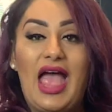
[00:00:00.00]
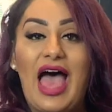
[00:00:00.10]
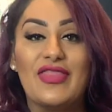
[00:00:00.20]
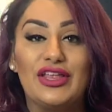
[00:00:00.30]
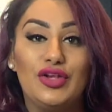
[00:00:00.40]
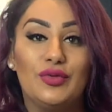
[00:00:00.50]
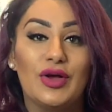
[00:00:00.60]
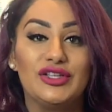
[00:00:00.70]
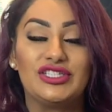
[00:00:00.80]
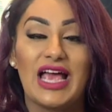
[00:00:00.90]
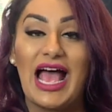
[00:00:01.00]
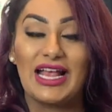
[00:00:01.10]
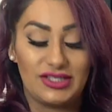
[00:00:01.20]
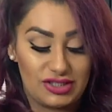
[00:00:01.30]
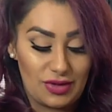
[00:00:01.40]
And then you want to
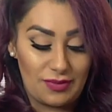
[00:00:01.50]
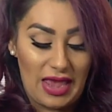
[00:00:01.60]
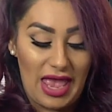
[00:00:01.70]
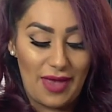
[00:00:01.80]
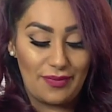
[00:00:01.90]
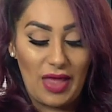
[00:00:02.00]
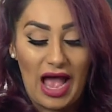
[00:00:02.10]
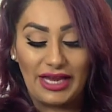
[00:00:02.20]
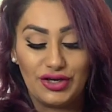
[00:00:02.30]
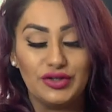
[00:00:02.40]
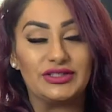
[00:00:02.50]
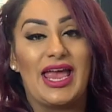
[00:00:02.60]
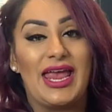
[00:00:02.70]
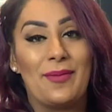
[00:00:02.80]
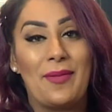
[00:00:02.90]
add some, I use
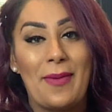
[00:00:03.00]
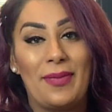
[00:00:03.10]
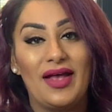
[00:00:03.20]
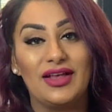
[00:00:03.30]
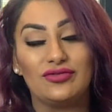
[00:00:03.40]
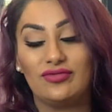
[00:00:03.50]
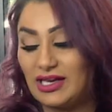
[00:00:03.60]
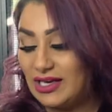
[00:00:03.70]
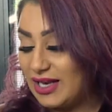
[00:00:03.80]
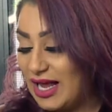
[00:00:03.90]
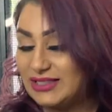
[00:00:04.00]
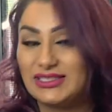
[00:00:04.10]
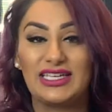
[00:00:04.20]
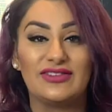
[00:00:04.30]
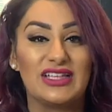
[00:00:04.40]
cayenne pepper, it's really nice.
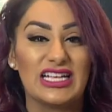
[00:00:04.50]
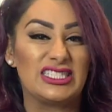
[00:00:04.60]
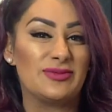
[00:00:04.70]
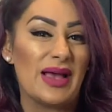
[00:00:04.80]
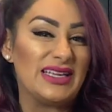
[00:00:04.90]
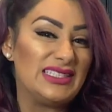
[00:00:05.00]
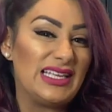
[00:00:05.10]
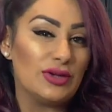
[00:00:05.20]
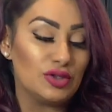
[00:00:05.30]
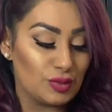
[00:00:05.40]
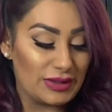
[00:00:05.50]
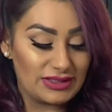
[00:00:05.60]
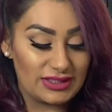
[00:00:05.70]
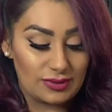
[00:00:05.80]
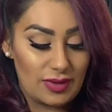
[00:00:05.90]
It gives that spicy little
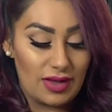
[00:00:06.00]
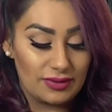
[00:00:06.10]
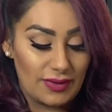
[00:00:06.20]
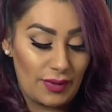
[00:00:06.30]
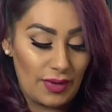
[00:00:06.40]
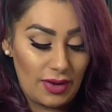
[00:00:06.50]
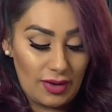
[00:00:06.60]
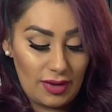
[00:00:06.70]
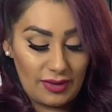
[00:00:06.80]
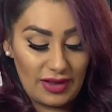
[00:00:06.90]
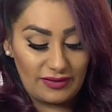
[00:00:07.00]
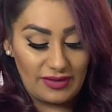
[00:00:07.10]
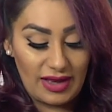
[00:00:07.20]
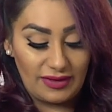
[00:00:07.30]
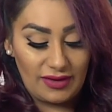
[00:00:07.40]
twist as well, so that's
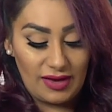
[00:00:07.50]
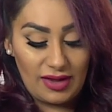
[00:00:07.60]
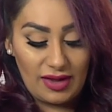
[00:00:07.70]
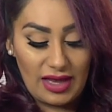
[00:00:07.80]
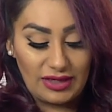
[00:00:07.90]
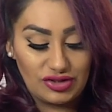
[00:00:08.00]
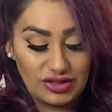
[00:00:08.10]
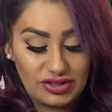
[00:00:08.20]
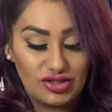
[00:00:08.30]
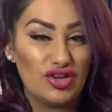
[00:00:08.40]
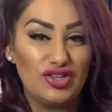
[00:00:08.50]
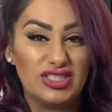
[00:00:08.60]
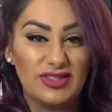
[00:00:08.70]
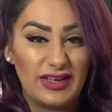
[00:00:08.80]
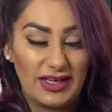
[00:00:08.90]
nice. And just don't use
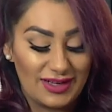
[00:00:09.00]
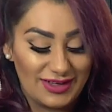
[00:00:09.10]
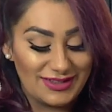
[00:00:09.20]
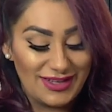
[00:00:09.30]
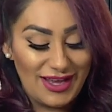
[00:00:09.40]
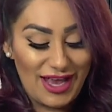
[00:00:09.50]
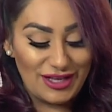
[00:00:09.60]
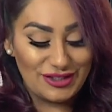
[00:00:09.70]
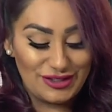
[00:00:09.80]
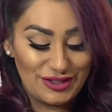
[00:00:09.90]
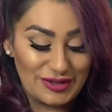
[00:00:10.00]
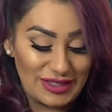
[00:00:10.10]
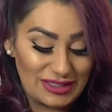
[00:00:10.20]
your fingers, and just use